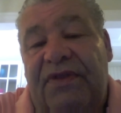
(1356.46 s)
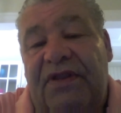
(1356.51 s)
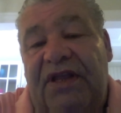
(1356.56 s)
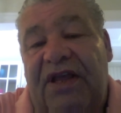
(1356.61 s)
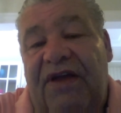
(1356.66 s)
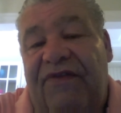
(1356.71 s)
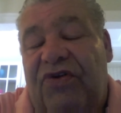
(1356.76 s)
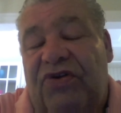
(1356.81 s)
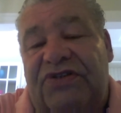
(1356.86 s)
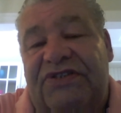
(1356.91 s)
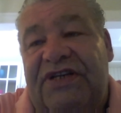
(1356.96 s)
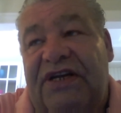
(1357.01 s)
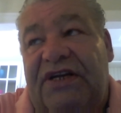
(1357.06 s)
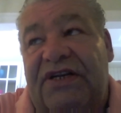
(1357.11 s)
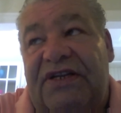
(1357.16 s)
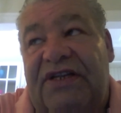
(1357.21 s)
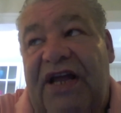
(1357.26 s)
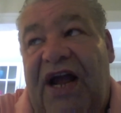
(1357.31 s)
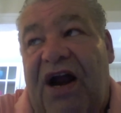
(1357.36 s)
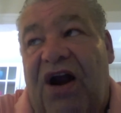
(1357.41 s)
if you're sick
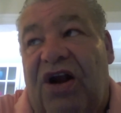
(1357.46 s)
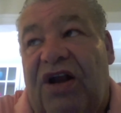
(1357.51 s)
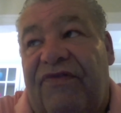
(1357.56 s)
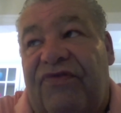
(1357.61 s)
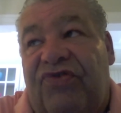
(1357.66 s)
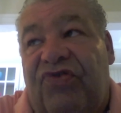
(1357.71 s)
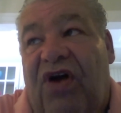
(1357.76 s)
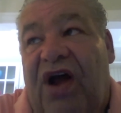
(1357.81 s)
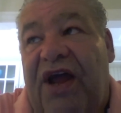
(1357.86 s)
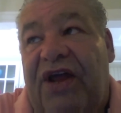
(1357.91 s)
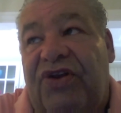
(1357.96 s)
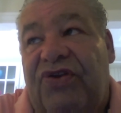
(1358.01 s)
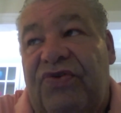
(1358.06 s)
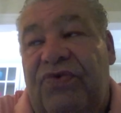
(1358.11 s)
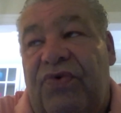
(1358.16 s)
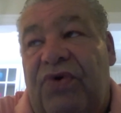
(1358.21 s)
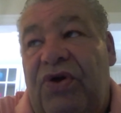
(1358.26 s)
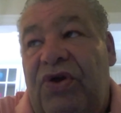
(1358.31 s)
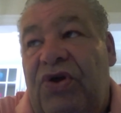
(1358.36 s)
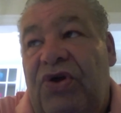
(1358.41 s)
and tired of trying
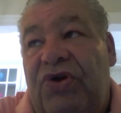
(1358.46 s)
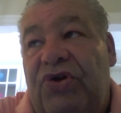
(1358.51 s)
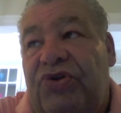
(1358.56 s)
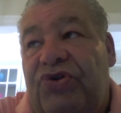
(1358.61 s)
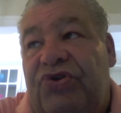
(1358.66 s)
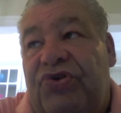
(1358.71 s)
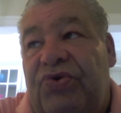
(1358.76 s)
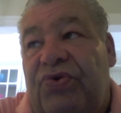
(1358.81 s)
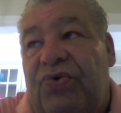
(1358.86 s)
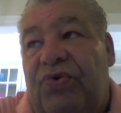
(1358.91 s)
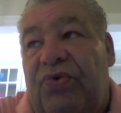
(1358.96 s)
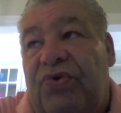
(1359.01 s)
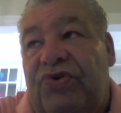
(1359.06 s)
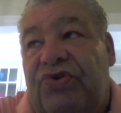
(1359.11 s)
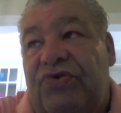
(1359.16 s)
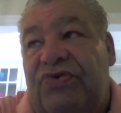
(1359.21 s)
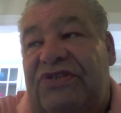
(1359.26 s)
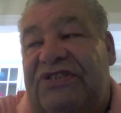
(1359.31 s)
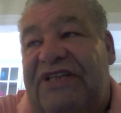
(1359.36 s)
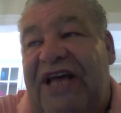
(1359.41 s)
to to
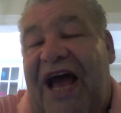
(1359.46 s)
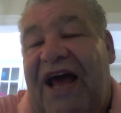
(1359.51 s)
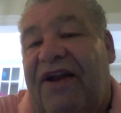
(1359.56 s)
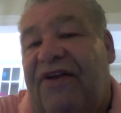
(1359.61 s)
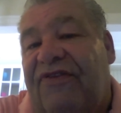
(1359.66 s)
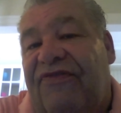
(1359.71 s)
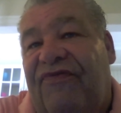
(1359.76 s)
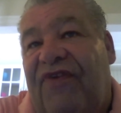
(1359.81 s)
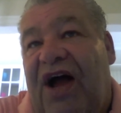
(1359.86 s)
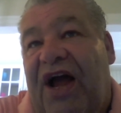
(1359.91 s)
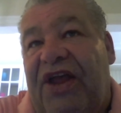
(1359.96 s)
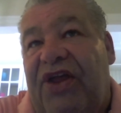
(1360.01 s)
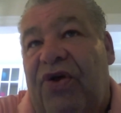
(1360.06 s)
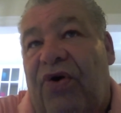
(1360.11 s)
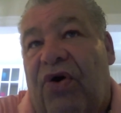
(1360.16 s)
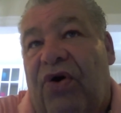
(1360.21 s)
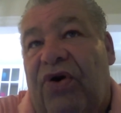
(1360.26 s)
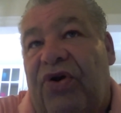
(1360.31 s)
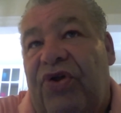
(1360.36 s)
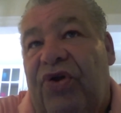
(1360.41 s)
to satisfy
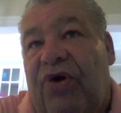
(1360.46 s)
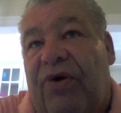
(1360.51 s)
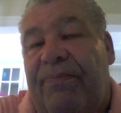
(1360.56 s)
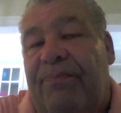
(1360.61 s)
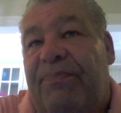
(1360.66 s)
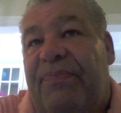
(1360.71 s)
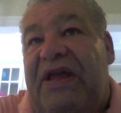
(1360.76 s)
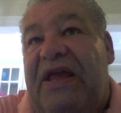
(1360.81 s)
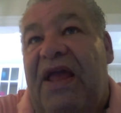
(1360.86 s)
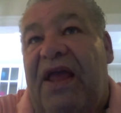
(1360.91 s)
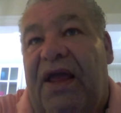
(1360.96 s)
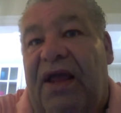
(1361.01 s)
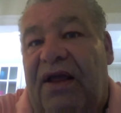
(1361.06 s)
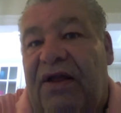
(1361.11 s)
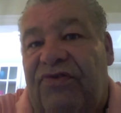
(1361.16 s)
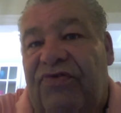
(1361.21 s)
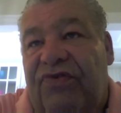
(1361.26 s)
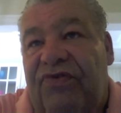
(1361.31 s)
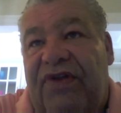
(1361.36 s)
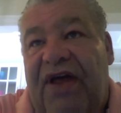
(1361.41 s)
your your
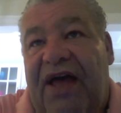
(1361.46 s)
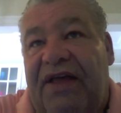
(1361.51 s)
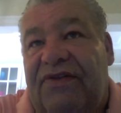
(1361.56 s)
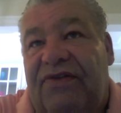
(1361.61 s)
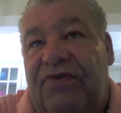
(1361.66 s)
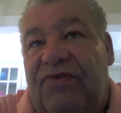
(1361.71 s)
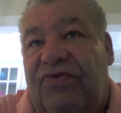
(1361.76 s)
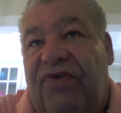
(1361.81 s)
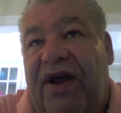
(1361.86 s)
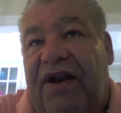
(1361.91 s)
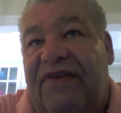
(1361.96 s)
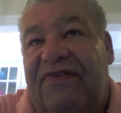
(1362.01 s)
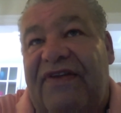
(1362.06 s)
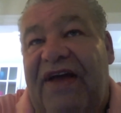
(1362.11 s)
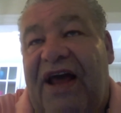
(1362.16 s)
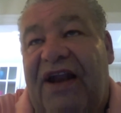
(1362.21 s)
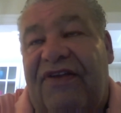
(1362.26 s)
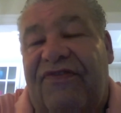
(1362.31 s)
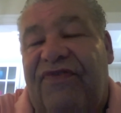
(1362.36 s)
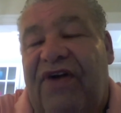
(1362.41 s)
being, to, to try to
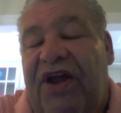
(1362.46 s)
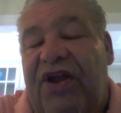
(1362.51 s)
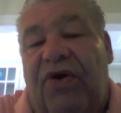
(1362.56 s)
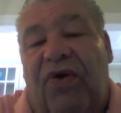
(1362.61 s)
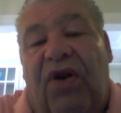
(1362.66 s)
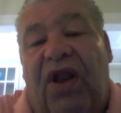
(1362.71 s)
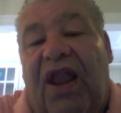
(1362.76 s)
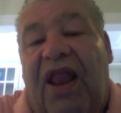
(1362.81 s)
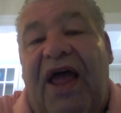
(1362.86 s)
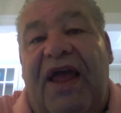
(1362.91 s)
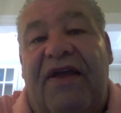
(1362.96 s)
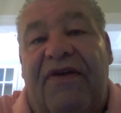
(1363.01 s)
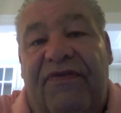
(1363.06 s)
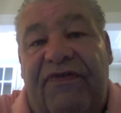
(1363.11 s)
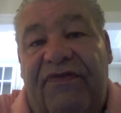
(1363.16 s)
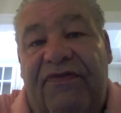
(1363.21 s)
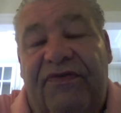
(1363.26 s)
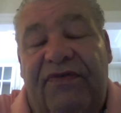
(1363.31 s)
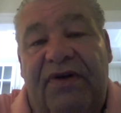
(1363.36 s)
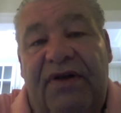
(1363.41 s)
satisfy your
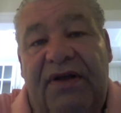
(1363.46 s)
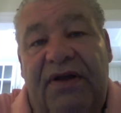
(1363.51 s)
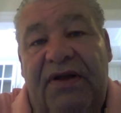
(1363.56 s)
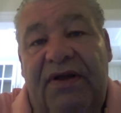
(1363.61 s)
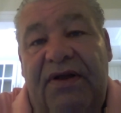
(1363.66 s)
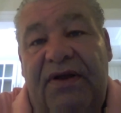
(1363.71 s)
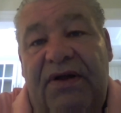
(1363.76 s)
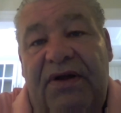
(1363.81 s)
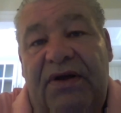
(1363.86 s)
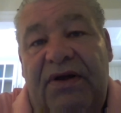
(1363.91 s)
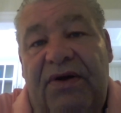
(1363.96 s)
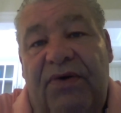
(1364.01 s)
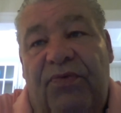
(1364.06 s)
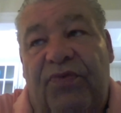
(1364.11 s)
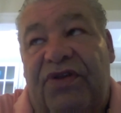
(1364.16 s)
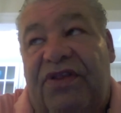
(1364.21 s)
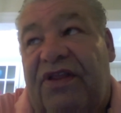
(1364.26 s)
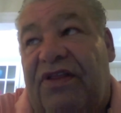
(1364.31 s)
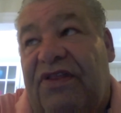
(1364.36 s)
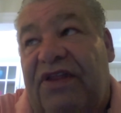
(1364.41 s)
life
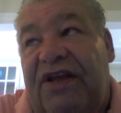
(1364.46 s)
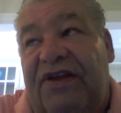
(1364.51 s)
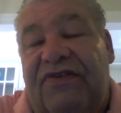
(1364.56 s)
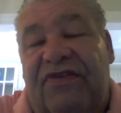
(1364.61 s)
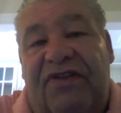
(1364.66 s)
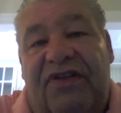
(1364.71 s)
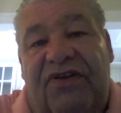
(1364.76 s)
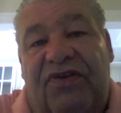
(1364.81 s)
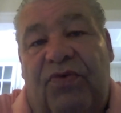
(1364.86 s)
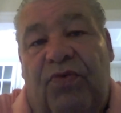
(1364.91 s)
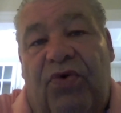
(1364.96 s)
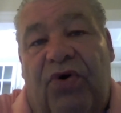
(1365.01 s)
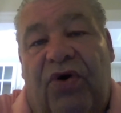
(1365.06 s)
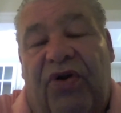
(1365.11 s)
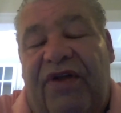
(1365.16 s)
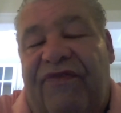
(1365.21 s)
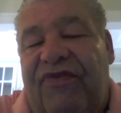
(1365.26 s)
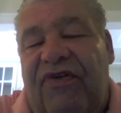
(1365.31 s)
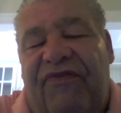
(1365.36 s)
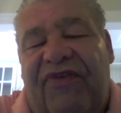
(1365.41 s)
with the things of this
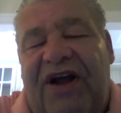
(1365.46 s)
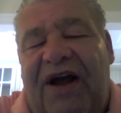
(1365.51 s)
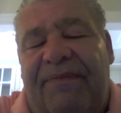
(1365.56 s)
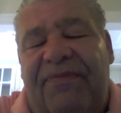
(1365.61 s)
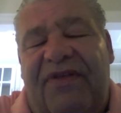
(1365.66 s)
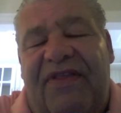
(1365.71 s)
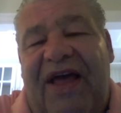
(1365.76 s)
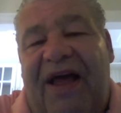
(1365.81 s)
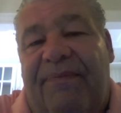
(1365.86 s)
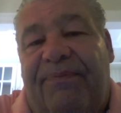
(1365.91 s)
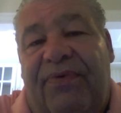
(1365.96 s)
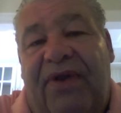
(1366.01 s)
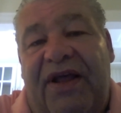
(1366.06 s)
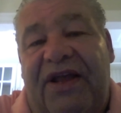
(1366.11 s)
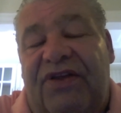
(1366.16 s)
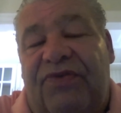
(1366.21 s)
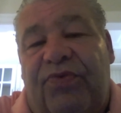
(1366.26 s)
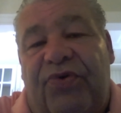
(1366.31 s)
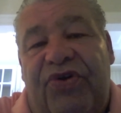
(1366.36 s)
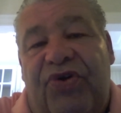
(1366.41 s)
world, if you've come to that
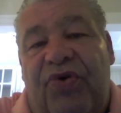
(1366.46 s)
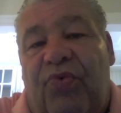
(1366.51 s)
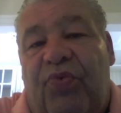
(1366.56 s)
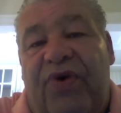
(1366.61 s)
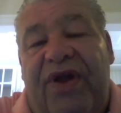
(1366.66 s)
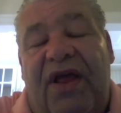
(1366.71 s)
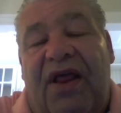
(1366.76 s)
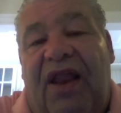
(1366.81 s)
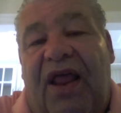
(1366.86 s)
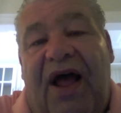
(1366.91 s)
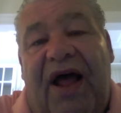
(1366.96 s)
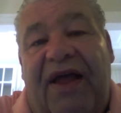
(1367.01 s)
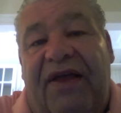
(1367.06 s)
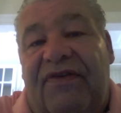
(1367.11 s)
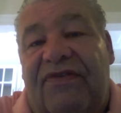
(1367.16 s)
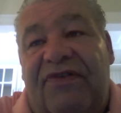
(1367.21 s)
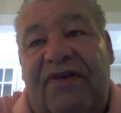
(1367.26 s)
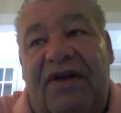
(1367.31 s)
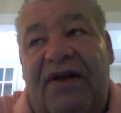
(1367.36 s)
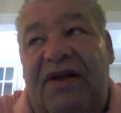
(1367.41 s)
place where you
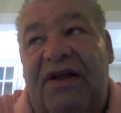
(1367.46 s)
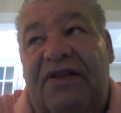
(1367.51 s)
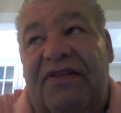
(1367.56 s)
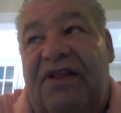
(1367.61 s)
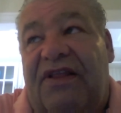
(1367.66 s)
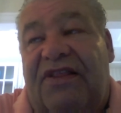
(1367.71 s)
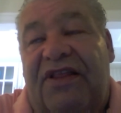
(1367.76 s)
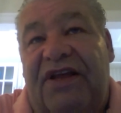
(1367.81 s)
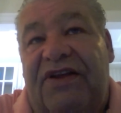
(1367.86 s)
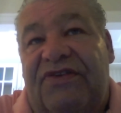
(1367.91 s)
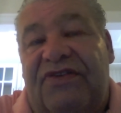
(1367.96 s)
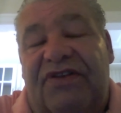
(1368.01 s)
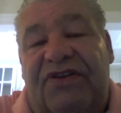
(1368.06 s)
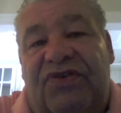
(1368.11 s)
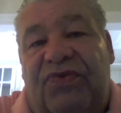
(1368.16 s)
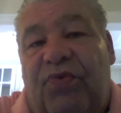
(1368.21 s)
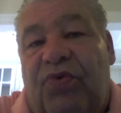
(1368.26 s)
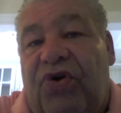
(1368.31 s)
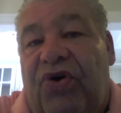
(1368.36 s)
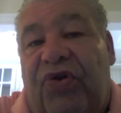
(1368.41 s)
realize the things of
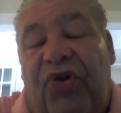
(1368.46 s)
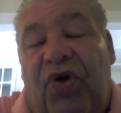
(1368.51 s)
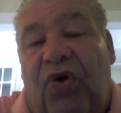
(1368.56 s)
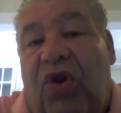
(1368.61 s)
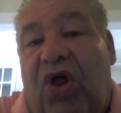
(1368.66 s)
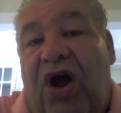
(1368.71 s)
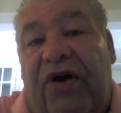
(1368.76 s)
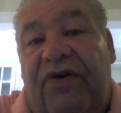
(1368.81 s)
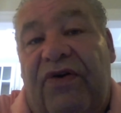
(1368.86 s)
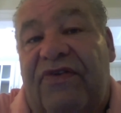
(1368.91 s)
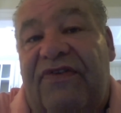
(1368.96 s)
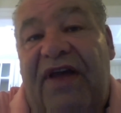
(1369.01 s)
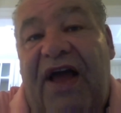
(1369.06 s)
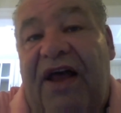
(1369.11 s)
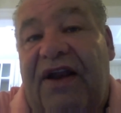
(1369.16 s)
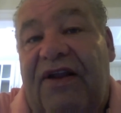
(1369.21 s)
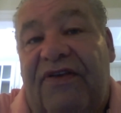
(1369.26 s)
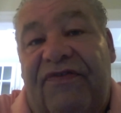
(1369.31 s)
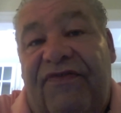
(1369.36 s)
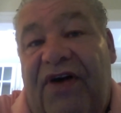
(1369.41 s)
this world no longer
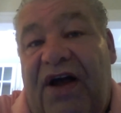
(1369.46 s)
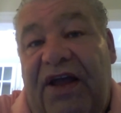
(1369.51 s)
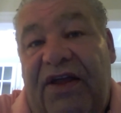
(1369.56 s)
satisfy